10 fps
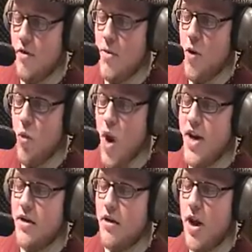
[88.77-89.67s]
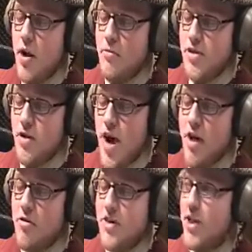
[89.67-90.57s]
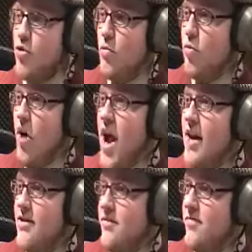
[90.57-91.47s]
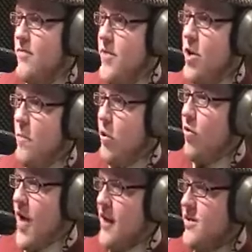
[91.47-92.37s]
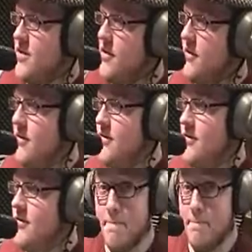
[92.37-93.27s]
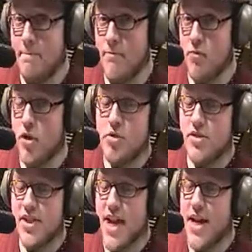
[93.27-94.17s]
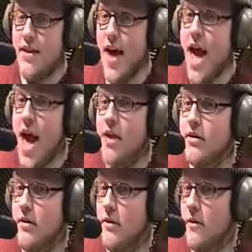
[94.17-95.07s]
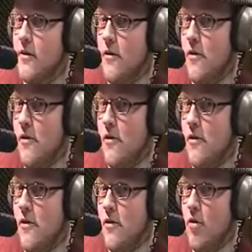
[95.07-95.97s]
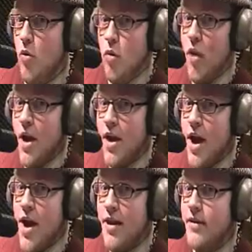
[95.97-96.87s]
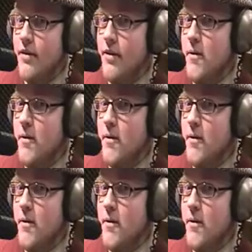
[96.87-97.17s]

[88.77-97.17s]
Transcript: What about white clubs or heterosexual pride, parades? Well, you don't see any of that. Well, why not?